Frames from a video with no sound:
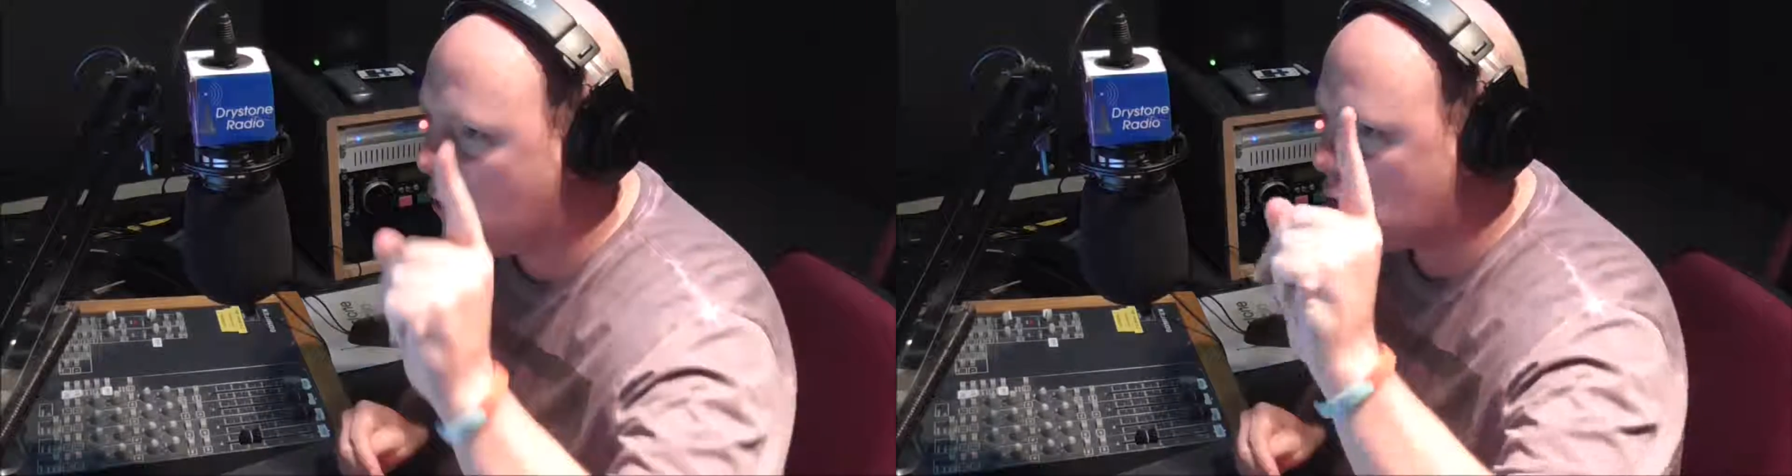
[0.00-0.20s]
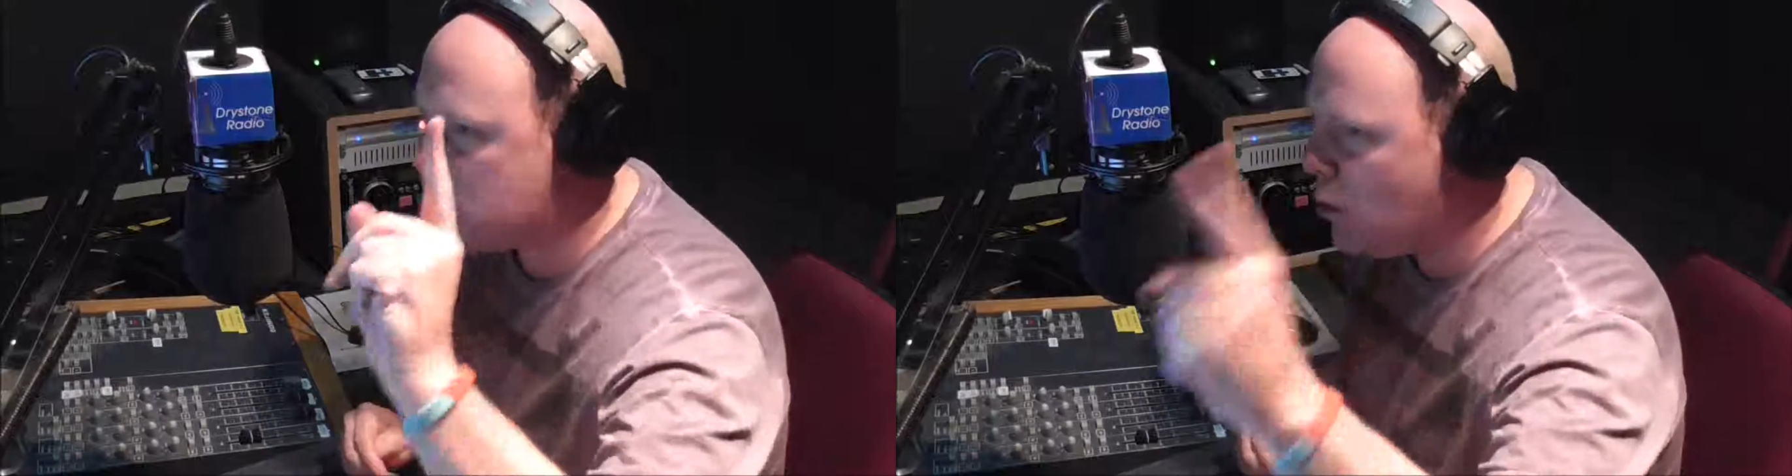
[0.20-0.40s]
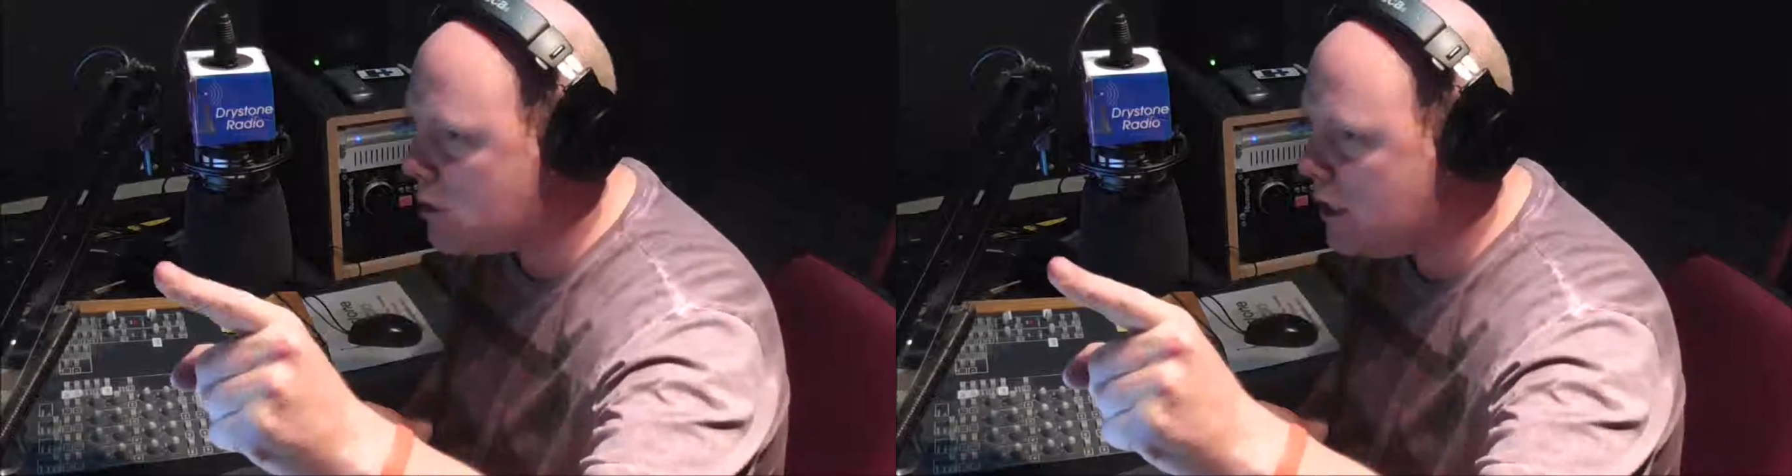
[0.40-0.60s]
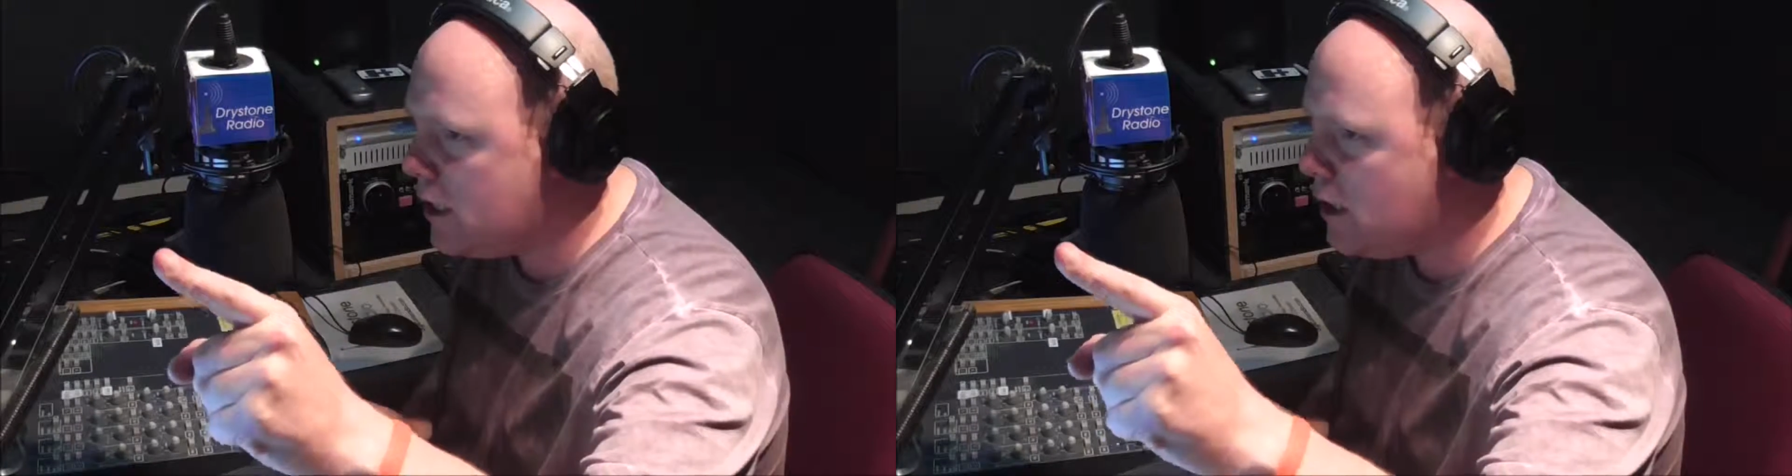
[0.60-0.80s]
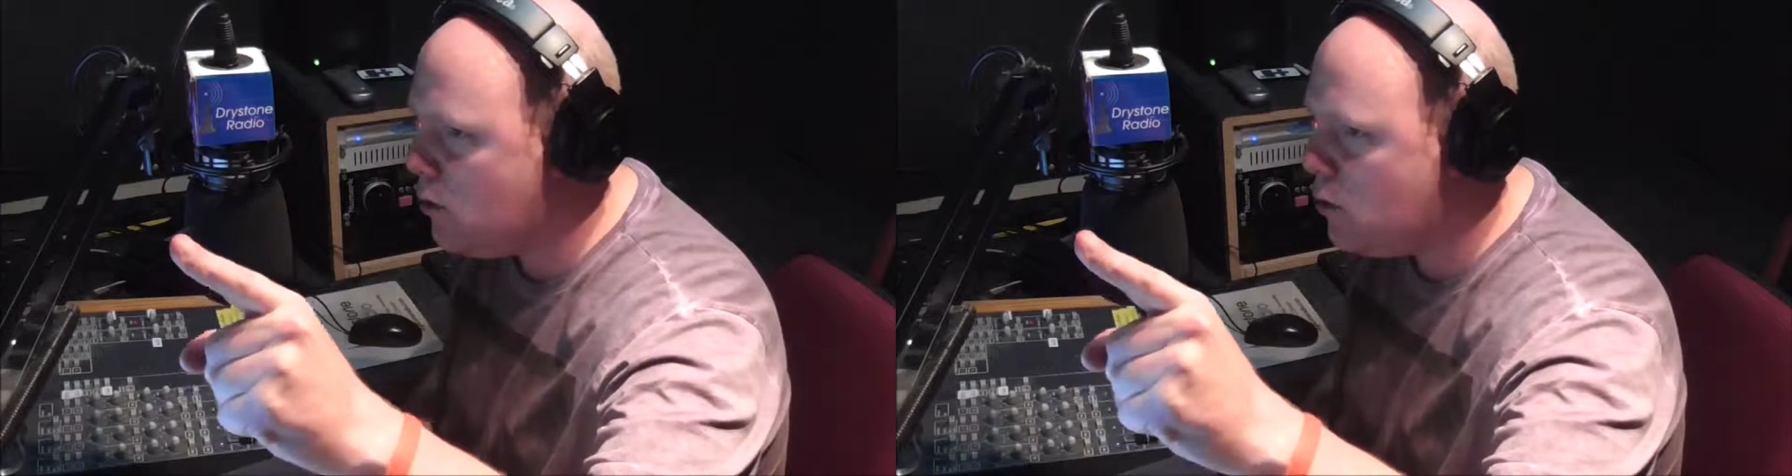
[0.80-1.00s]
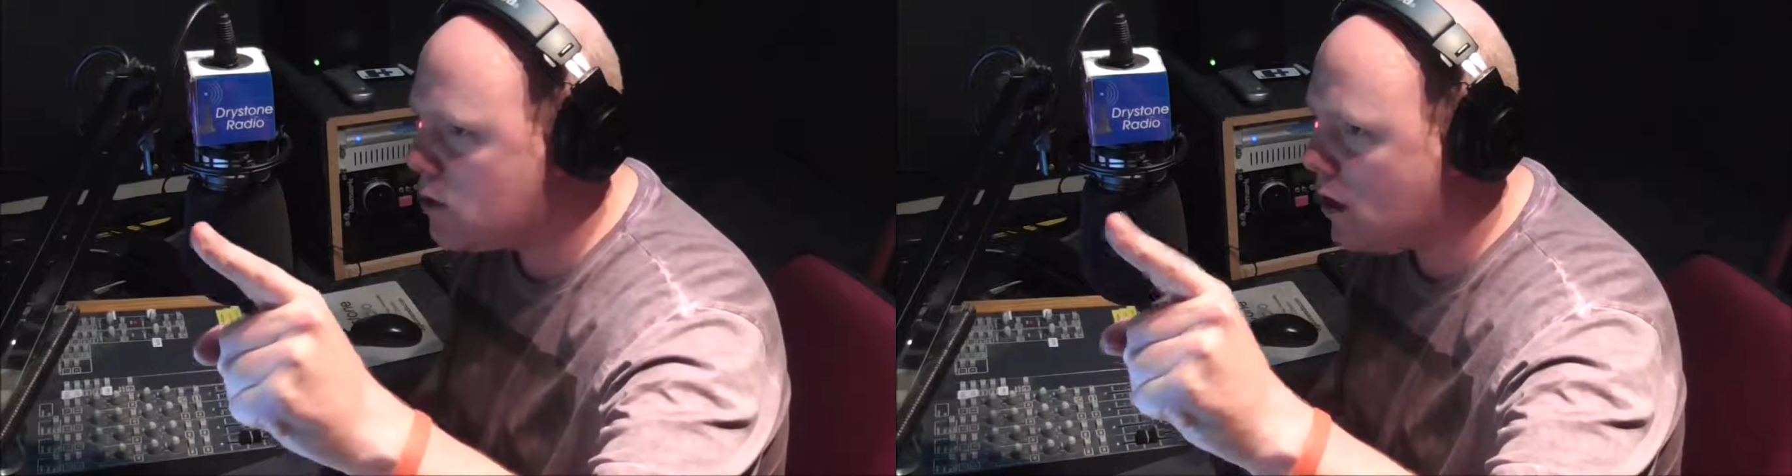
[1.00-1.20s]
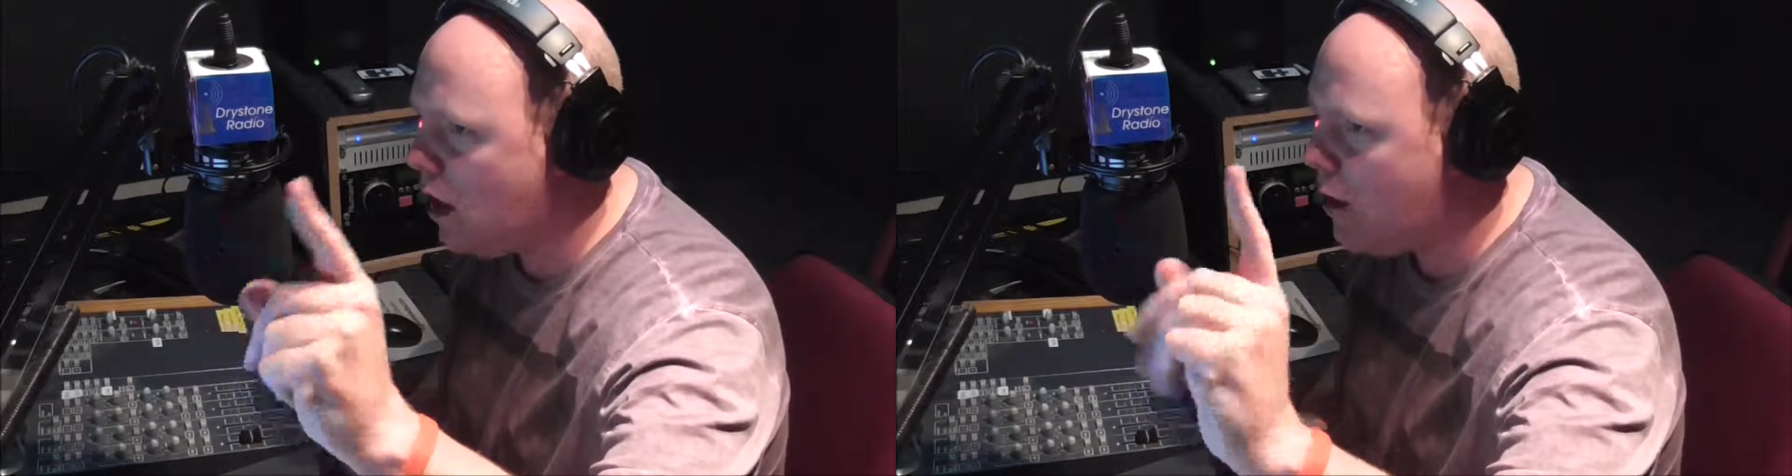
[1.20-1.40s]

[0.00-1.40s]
I've got the sporting news